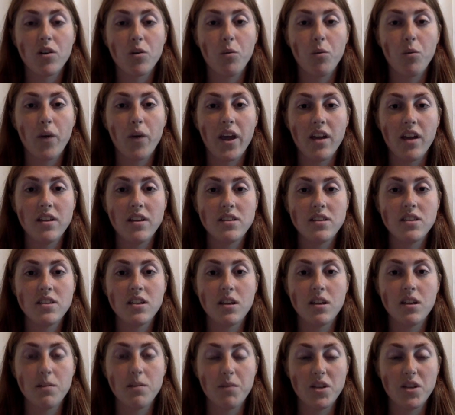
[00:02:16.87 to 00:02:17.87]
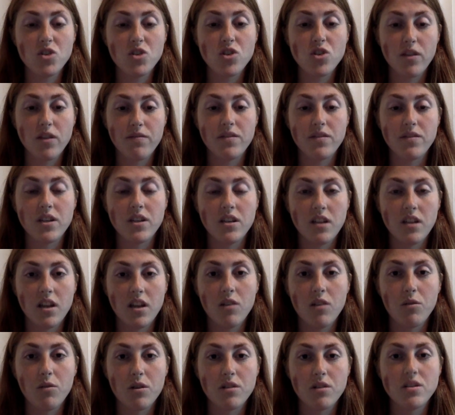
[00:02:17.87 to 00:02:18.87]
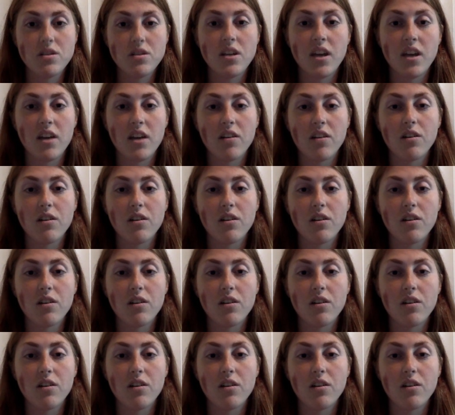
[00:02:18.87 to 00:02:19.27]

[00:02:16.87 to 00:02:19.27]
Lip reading: weight to be shifted in order to get